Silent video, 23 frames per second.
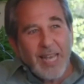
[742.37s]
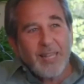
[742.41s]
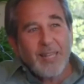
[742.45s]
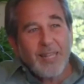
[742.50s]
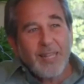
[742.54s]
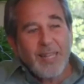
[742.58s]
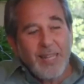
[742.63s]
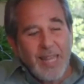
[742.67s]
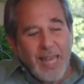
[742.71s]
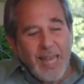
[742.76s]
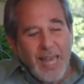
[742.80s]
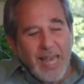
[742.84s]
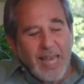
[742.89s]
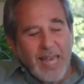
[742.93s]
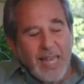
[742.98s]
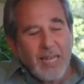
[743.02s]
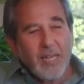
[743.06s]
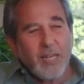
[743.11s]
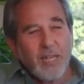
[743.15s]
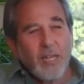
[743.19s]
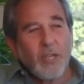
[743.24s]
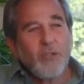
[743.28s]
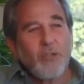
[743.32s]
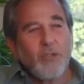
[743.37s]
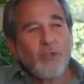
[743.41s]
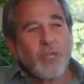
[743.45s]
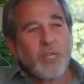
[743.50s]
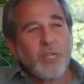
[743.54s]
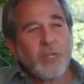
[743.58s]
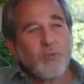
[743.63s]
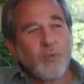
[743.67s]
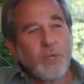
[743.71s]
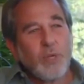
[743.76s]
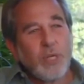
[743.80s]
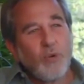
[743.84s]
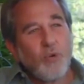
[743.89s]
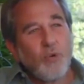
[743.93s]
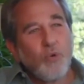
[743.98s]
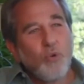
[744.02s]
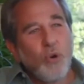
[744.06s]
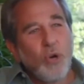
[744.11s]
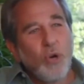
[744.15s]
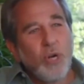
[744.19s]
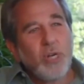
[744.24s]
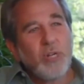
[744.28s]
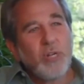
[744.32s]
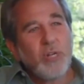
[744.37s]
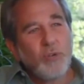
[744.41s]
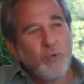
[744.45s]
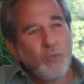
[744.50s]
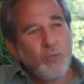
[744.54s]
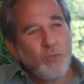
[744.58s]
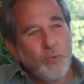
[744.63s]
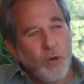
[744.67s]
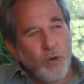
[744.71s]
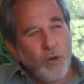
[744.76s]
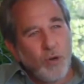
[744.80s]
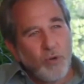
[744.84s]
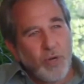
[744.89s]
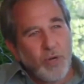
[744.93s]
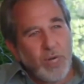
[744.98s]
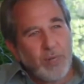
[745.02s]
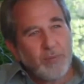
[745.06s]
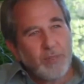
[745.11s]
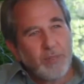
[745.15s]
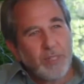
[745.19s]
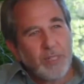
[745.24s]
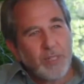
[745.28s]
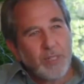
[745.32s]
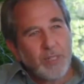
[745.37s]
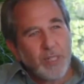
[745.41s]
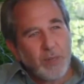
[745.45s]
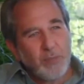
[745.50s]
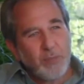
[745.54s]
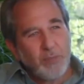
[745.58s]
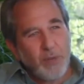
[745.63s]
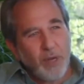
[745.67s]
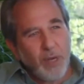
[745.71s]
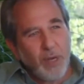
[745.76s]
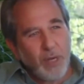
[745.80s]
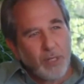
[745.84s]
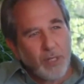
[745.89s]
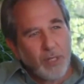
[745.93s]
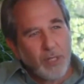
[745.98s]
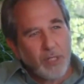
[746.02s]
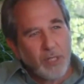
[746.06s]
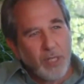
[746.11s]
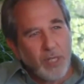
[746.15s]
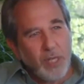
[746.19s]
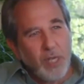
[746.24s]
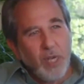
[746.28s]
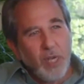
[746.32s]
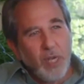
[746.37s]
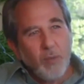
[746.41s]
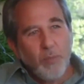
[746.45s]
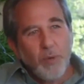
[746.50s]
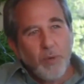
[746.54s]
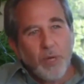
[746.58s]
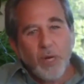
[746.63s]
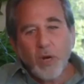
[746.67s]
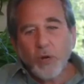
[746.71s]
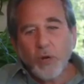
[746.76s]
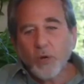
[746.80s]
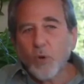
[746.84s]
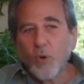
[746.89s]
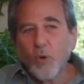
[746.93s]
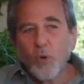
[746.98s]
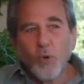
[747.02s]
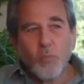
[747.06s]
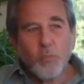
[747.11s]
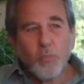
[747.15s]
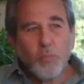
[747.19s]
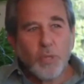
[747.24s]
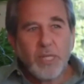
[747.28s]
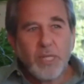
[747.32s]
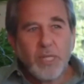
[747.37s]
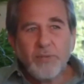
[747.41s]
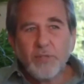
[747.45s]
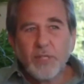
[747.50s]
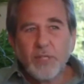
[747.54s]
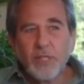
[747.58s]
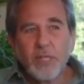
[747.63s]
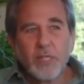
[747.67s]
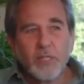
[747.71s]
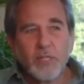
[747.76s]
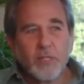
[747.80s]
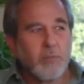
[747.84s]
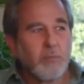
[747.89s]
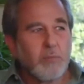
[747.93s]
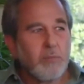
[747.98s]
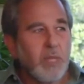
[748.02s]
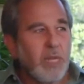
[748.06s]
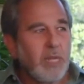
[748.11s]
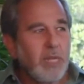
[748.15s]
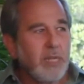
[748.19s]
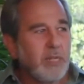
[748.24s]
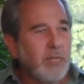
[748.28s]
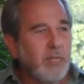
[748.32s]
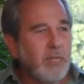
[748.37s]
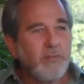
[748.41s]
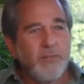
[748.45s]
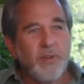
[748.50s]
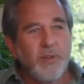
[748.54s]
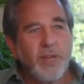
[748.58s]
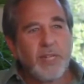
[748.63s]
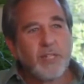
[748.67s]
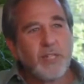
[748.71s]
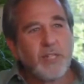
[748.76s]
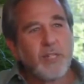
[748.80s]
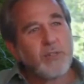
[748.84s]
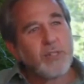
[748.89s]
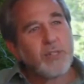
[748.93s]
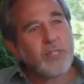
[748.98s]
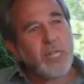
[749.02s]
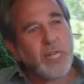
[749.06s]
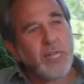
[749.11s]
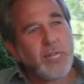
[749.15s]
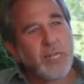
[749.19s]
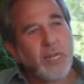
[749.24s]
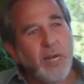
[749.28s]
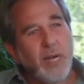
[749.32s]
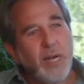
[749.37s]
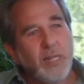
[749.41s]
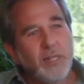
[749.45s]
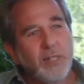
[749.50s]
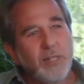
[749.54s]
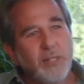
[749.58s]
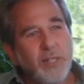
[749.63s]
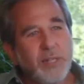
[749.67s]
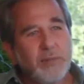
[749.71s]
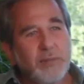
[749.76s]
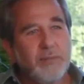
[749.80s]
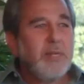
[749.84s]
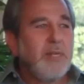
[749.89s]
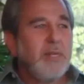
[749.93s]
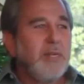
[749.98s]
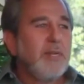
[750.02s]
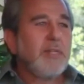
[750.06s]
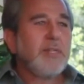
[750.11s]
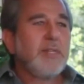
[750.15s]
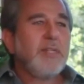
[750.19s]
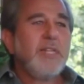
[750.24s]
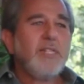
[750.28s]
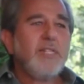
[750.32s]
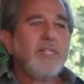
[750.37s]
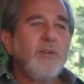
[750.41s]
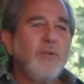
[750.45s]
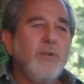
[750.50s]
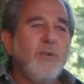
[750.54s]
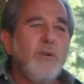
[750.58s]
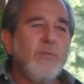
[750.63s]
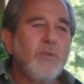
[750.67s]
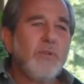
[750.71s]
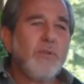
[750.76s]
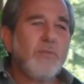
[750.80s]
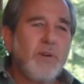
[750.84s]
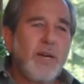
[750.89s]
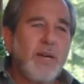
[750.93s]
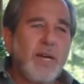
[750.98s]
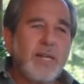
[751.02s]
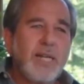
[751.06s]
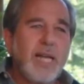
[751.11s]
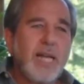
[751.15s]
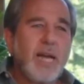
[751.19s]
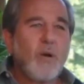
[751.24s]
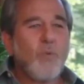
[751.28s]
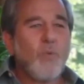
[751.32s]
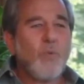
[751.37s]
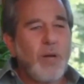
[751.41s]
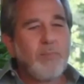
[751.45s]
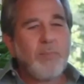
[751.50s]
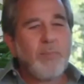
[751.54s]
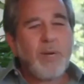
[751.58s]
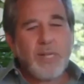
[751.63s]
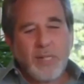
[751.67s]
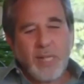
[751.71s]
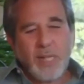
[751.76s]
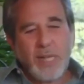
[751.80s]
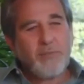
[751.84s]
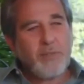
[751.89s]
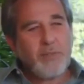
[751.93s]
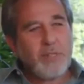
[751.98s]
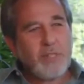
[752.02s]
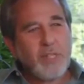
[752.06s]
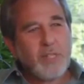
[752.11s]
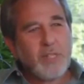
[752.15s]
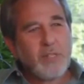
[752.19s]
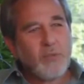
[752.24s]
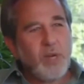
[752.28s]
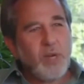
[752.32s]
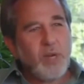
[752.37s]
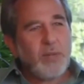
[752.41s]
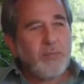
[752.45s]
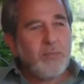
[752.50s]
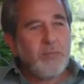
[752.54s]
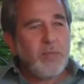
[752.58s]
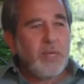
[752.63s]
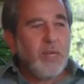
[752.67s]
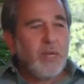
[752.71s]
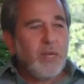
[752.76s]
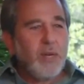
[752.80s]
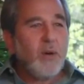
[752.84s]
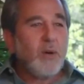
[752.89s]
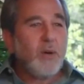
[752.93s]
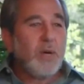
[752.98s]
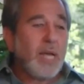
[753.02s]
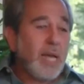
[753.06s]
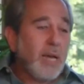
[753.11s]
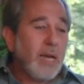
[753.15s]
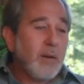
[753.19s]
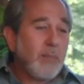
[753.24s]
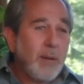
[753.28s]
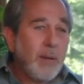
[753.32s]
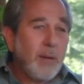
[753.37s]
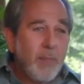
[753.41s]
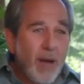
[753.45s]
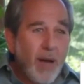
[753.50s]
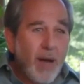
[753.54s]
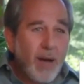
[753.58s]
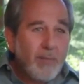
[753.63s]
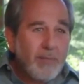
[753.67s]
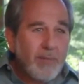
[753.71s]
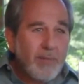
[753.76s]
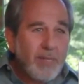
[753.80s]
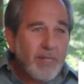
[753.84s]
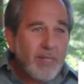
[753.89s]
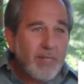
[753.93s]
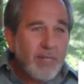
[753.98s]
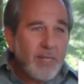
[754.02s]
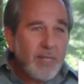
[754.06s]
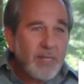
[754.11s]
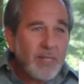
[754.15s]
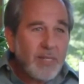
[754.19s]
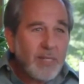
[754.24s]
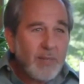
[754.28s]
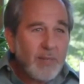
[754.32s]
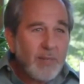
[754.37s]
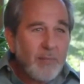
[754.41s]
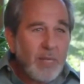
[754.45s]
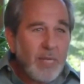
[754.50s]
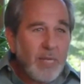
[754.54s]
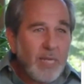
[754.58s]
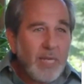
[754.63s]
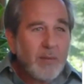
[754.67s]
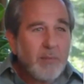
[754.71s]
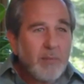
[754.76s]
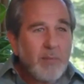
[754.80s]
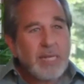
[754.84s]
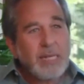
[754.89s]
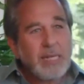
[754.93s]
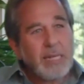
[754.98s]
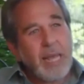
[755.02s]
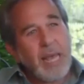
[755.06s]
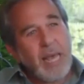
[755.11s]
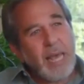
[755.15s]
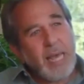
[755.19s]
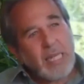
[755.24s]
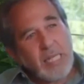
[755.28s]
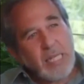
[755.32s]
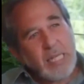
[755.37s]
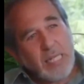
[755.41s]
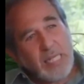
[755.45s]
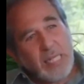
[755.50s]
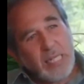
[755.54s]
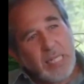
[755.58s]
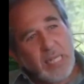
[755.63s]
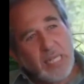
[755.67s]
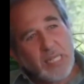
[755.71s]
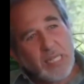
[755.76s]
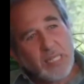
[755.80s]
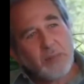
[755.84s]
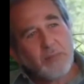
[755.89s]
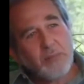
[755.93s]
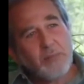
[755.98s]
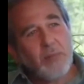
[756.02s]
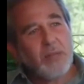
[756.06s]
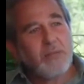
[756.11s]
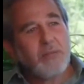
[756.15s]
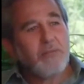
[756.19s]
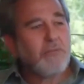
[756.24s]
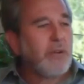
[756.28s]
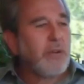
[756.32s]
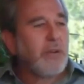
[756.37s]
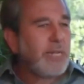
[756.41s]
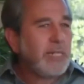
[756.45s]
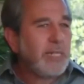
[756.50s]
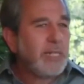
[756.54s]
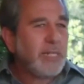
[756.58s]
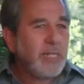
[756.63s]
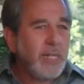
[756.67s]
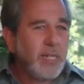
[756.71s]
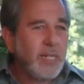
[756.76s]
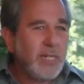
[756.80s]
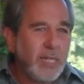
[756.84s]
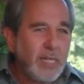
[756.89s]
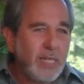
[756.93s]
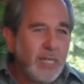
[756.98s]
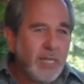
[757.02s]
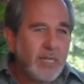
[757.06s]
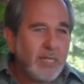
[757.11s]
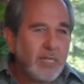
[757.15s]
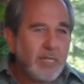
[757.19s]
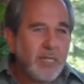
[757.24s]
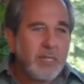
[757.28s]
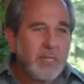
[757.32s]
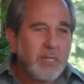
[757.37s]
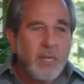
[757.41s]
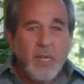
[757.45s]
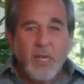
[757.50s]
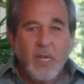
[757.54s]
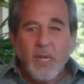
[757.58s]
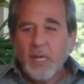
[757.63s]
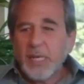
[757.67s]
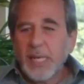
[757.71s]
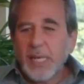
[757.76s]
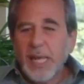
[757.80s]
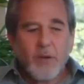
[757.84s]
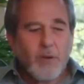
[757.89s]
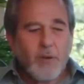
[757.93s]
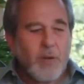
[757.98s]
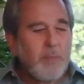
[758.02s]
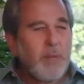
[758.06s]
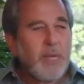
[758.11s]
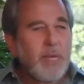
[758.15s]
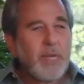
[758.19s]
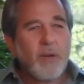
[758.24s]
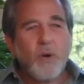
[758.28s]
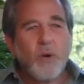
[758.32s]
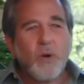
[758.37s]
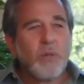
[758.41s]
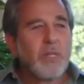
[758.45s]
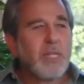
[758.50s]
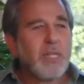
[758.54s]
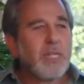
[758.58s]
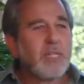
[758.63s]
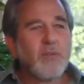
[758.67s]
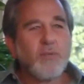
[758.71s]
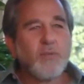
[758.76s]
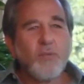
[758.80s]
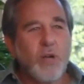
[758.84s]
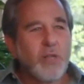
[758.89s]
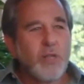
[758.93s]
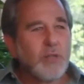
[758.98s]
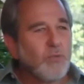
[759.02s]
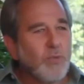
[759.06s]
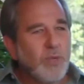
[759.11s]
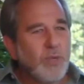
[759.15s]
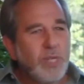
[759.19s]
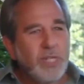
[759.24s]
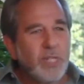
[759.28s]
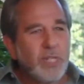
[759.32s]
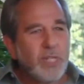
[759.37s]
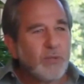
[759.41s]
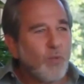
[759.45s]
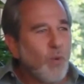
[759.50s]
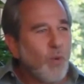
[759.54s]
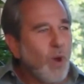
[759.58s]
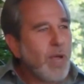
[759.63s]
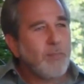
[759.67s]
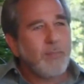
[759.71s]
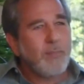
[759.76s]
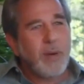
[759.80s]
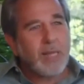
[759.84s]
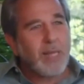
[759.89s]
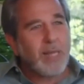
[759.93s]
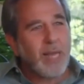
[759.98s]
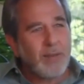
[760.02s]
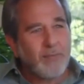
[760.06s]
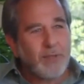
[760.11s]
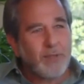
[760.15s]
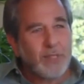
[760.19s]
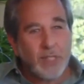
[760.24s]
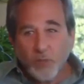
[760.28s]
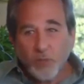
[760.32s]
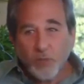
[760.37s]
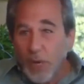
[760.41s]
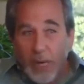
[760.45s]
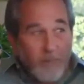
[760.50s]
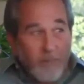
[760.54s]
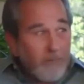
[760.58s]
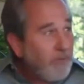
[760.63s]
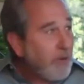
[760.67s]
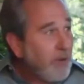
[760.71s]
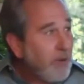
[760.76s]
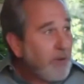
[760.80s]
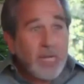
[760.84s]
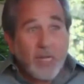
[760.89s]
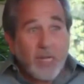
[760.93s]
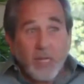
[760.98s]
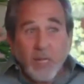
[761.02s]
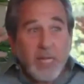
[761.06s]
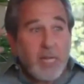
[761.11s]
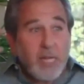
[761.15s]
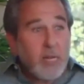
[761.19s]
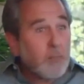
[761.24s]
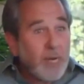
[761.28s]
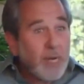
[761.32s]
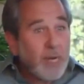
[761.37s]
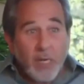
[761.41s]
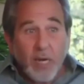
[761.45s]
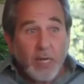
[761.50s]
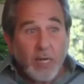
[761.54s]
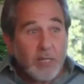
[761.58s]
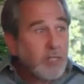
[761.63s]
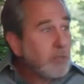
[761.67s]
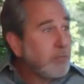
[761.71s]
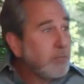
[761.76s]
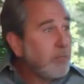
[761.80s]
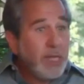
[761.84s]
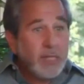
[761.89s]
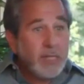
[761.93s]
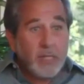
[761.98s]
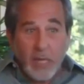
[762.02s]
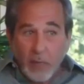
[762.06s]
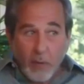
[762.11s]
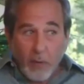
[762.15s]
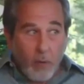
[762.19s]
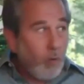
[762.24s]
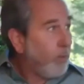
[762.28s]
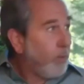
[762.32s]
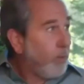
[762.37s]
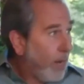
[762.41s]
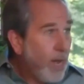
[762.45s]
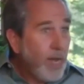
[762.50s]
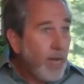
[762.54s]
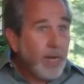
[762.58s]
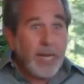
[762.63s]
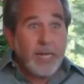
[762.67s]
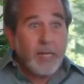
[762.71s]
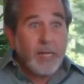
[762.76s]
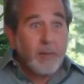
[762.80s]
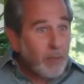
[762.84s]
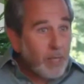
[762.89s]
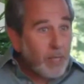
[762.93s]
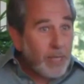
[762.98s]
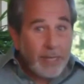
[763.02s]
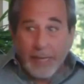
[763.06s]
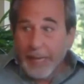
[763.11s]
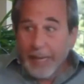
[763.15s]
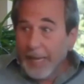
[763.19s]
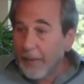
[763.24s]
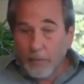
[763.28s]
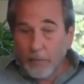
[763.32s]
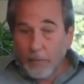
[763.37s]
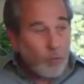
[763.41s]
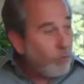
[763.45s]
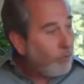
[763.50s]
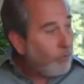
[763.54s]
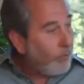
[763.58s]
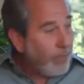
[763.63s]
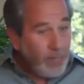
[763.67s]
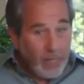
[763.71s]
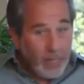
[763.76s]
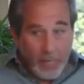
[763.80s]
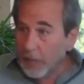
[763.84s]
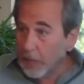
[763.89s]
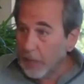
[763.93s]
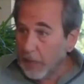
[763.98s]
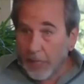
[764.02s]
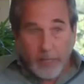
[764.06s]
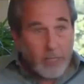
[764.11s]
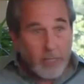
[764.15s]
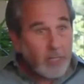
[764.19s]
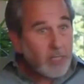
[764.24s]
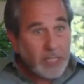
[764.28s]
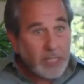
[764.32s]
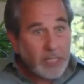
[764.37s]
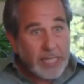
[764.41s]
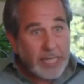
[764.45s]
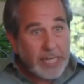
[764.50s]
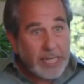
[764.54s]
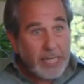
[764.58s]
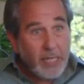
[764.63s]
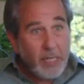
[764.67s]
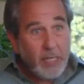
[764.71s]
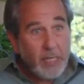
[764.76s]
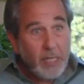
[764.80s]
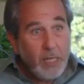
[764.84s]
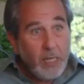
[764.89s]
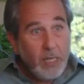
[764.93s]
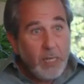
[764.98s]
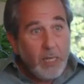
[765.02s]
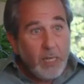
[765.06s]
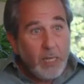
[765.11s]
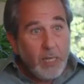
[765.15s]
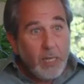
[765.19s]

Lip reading: And then you can record new programs in the subconscious. But our old belief system, like conventional psychology, let's go over and find out why my life is this way. Oh yeah, my mom did this to me, and my dad did this, and my friends did this, and now I make a whole list of all the reasons why my life is this way. I'm very clear. My conscious mind's got, oh God, I could play that movie. I can see it.